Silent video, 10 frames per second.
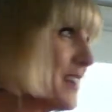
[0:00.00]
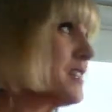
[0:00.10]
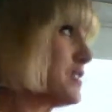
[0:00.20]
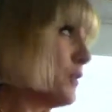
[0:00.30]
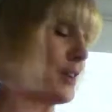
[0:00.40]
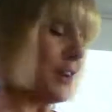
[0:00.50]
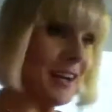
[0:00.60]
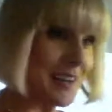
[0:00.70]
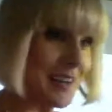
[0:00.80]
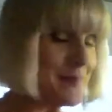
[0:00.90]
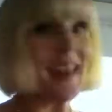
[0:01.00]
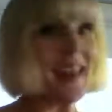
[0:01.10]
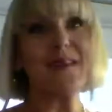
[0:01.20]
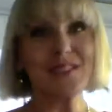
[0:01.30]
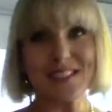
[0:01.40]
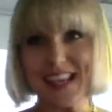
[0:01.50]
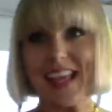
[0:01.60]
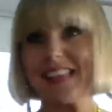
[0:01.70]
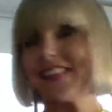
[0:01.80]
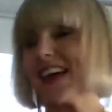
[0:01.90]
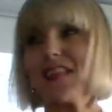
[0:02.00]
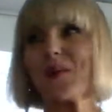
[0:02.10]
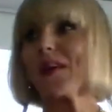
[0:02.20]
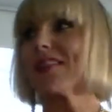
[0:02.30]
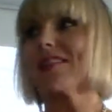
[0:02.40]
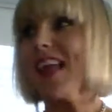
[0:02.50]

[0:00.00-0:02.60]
Which you could, but I'm just saying, like, there was